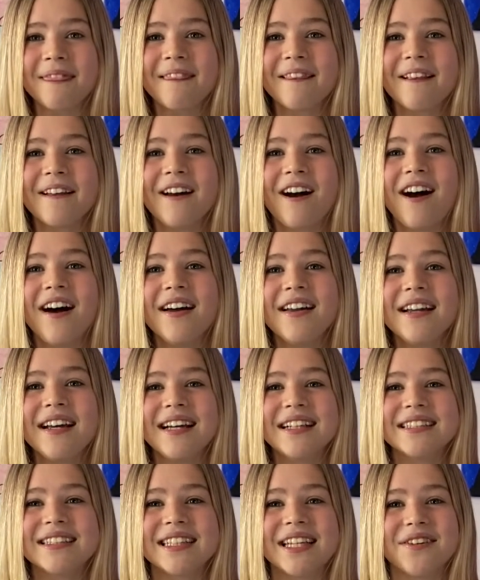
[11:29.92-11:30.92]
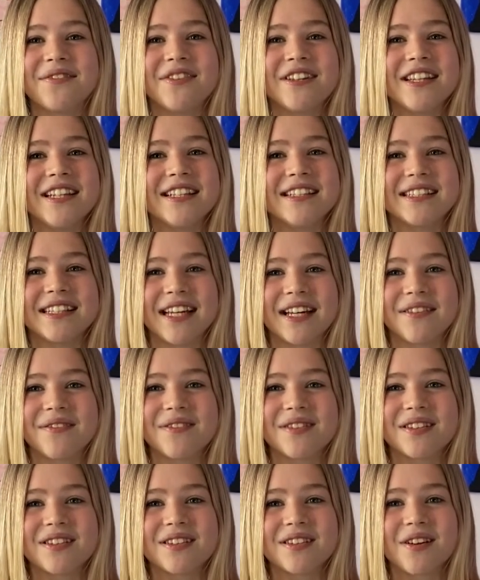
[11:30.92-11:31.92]
God has given these
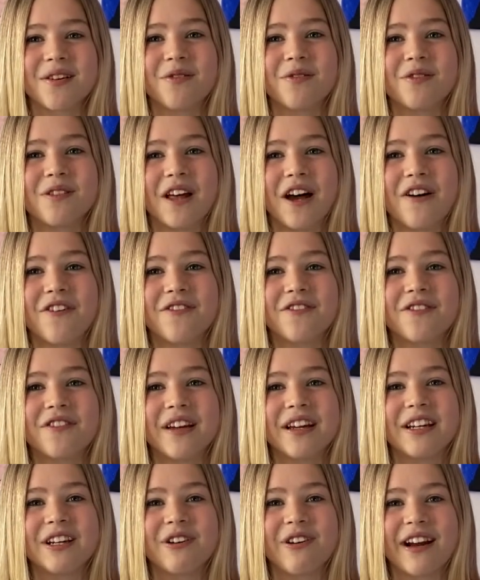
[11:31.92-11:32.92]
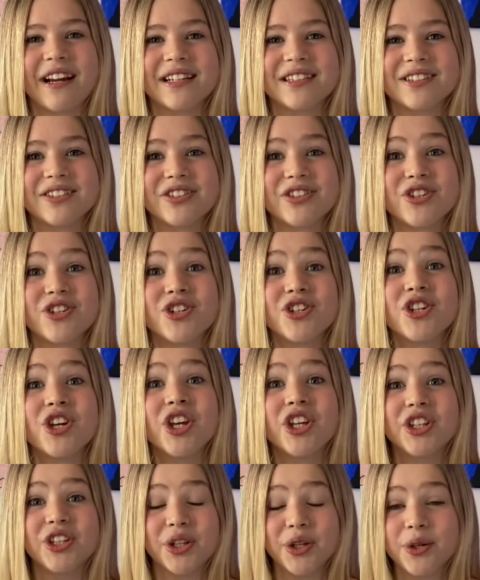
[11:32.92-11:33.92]
gifts of love and grace to
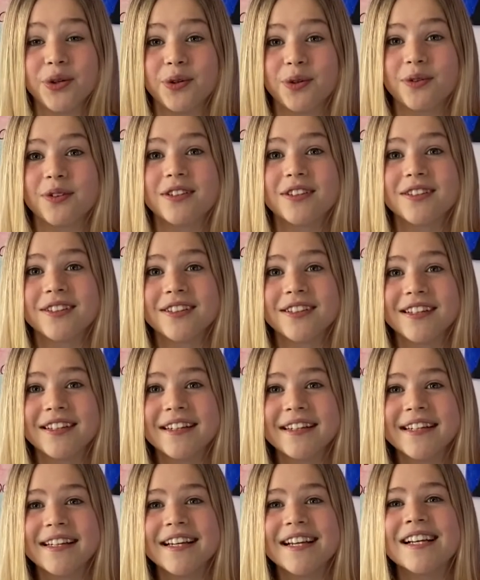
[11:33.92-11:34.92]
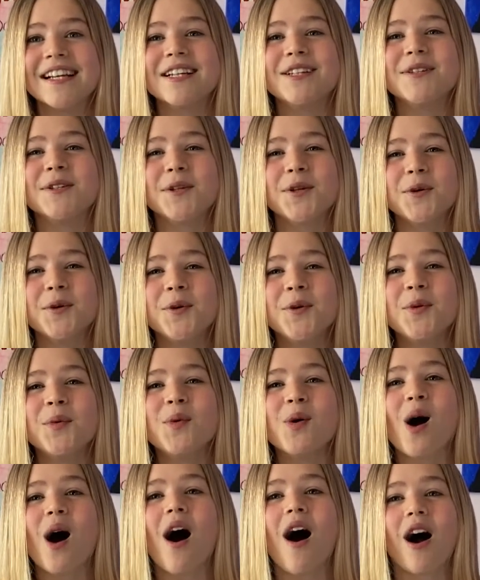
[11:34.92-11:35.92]
you.
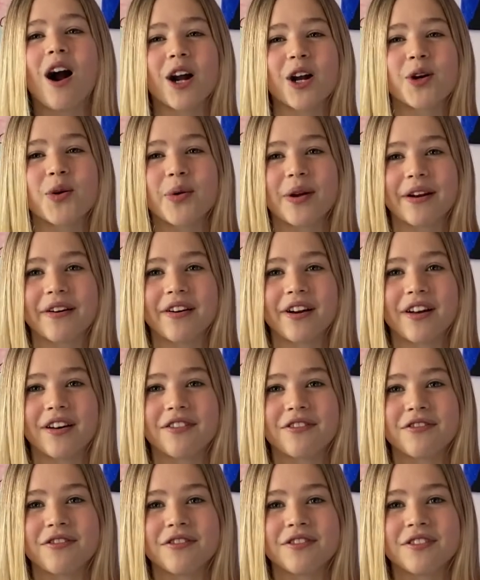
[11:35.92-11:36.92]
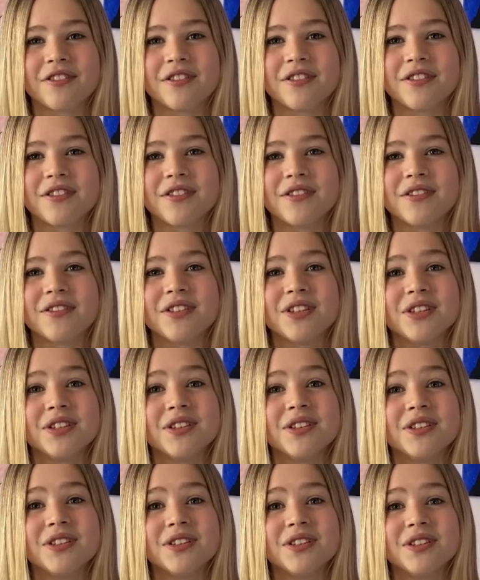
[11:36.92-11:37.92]
You are queer enough.
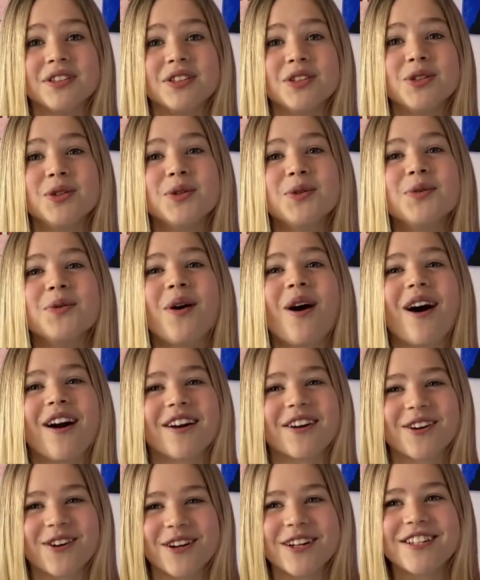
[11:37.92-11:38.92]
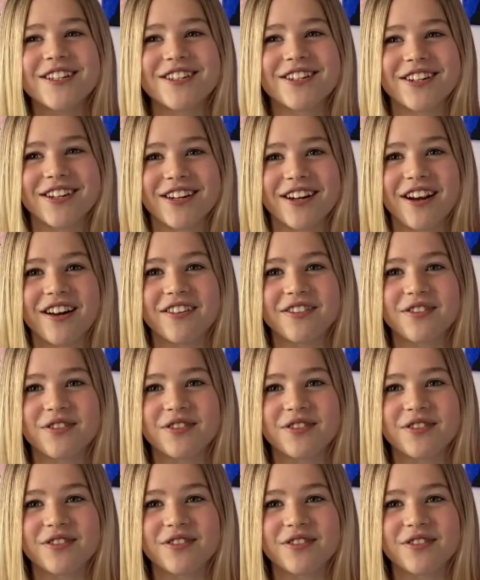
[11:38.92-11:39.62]
You are Christian enough.